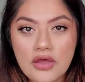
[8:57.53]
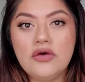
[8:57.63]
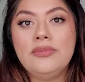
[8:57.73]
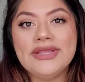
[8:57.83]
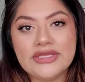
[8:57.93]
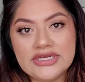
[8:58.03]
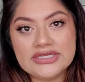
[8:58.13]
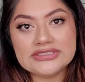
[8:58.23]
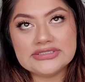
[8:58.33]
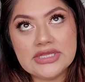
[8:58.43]
oh my
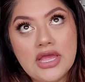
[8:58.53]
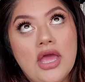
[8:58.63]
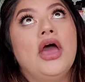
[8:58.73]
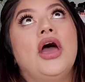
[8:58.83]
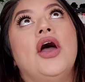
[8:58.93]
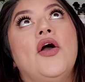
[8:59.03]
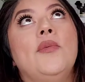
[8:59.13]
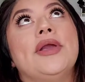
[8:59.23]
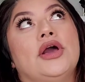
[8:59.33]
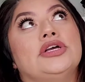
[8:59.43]
goodness.
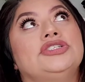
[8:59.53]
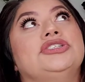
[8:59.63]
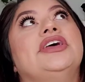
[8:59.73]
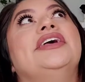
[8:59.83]
Oh my gosh.